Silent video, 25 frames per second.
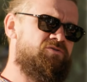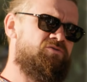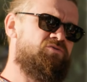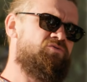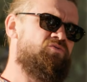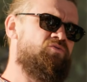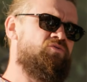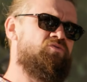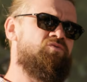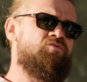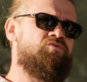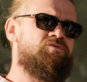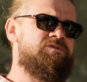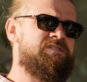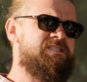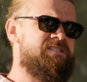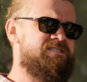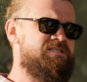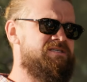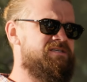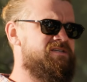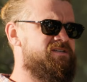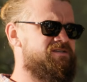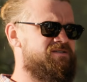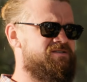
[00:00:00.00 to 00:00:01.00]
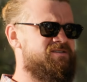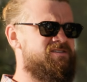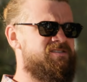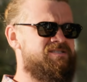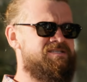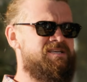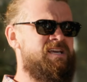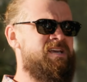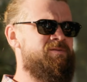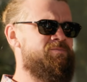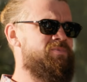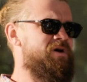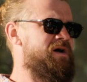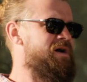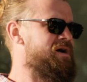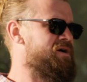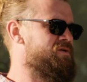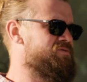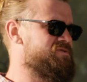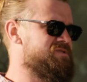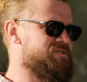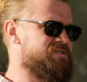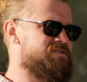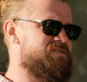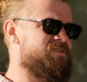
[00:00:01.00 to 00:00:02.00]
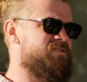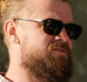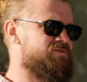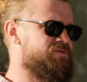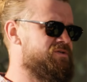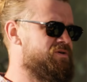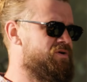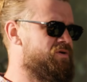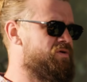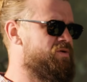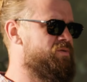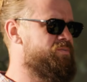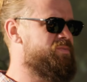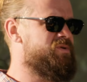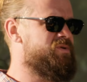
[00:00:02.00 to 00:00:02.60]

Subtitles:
two same houses on the whole